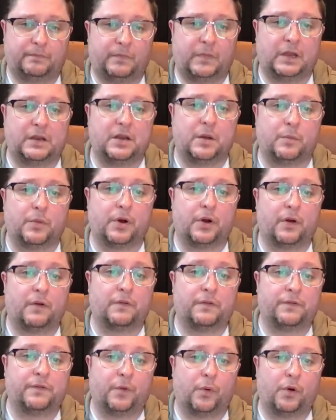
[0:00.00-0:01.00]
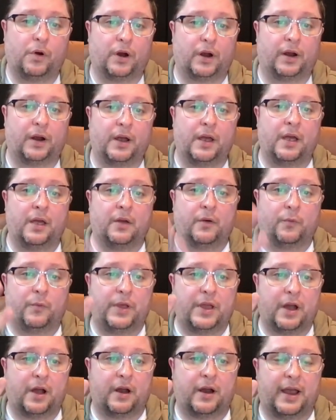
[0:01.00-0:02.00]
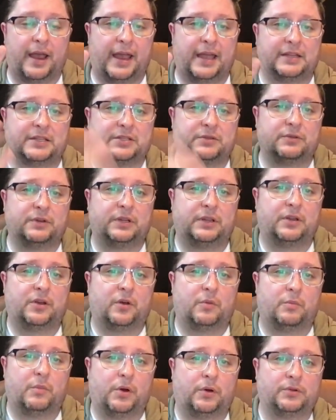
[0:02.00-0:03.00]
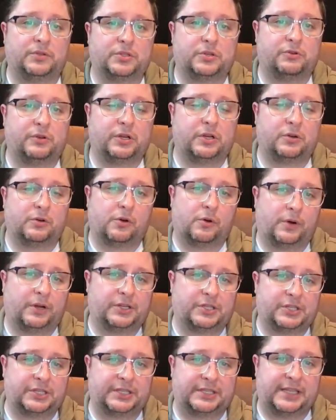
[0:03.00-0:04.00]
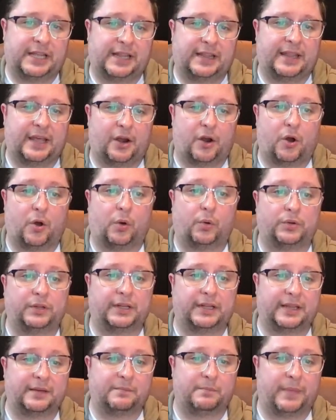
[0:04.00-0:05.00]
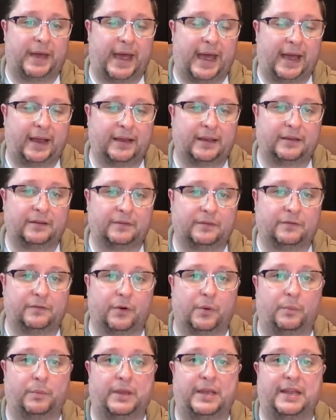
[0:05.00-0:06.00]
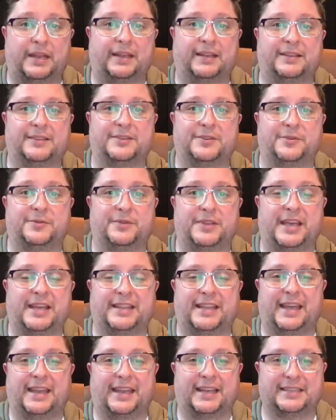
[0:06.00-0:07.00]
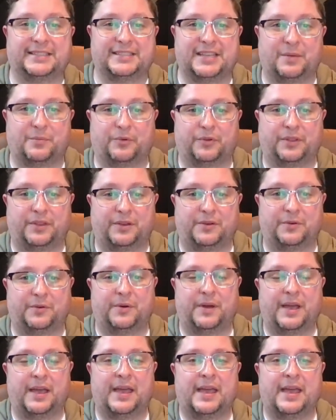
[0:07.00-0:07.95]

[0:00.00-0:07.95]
Number four, we are answering their most critical questions that, that are holding them back from getting to take that next step with you.